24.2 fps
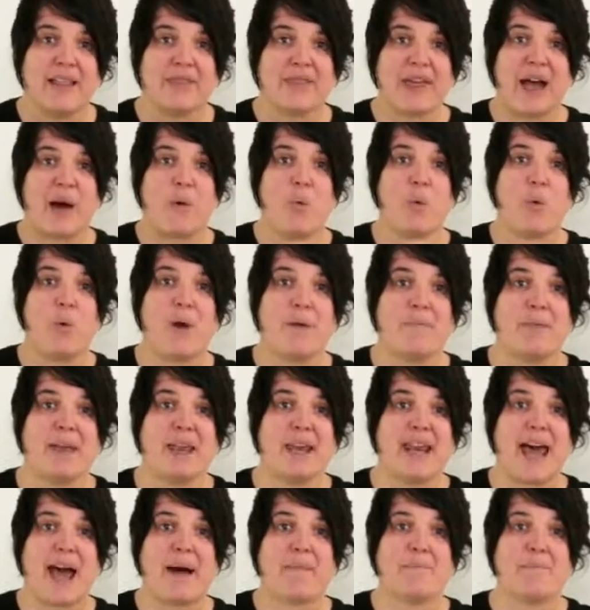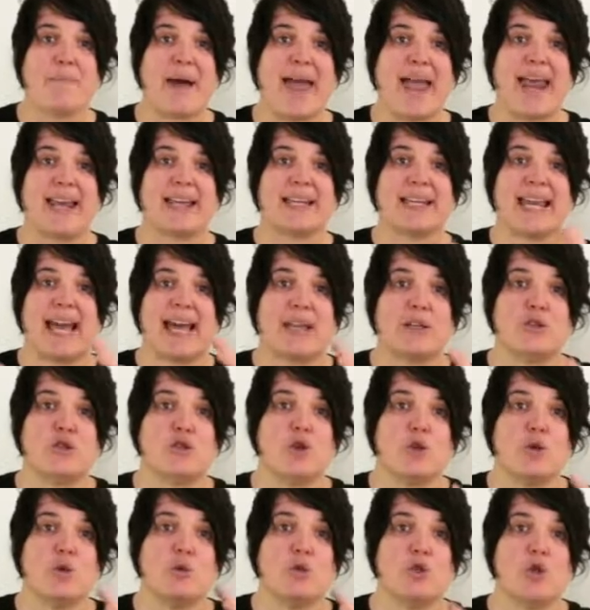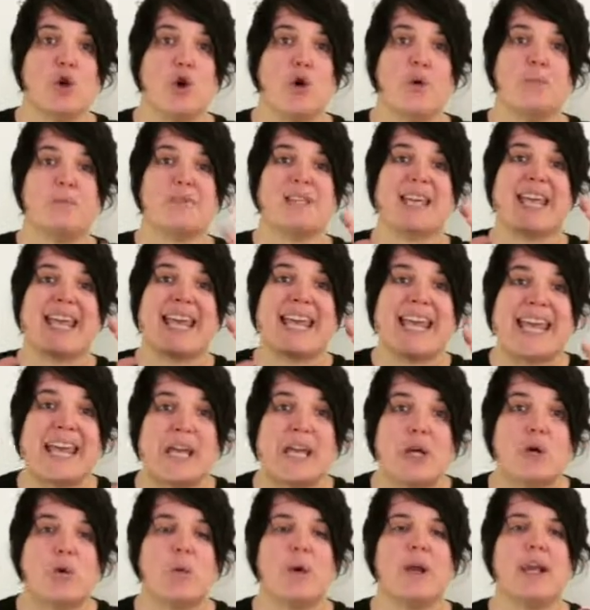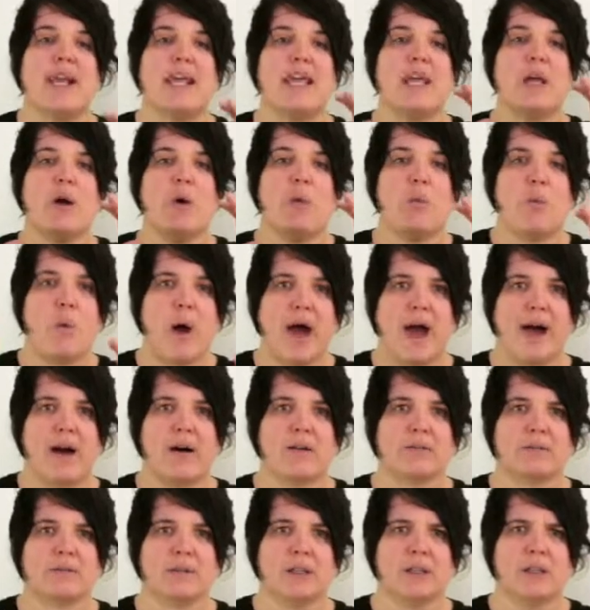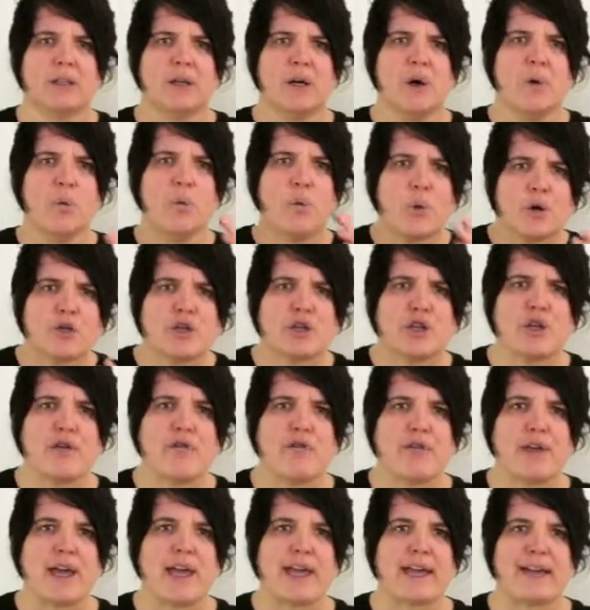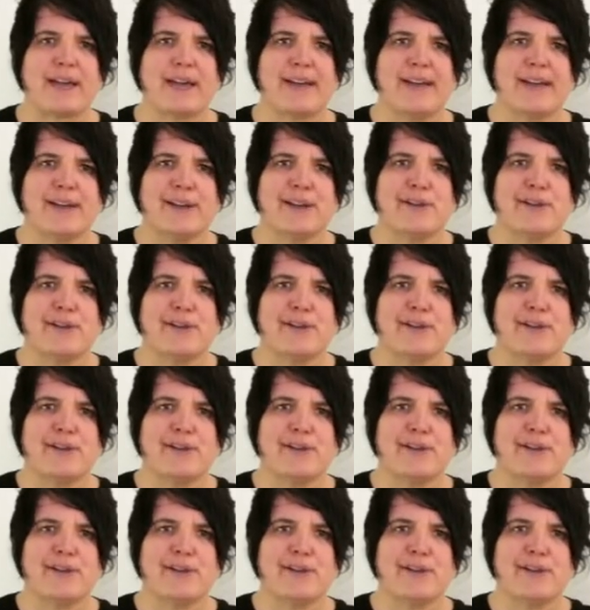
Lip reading: that women and men can do jobs equally well. What do you think?